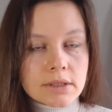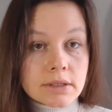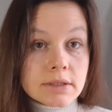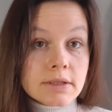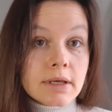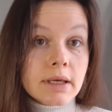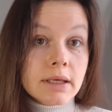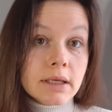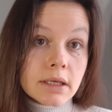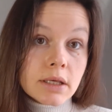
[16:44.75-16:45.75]
is the
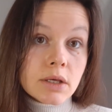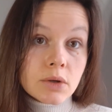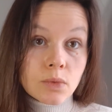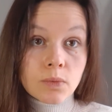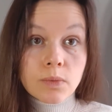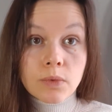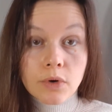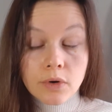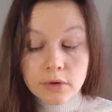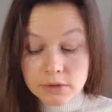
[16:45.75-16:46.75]
key
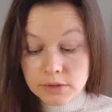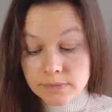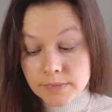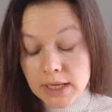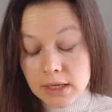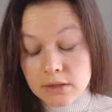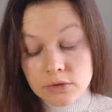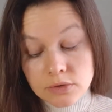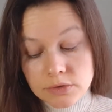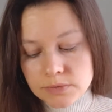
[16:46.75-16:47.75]
word,
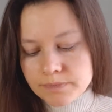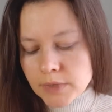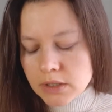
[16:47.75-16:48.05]
eidos.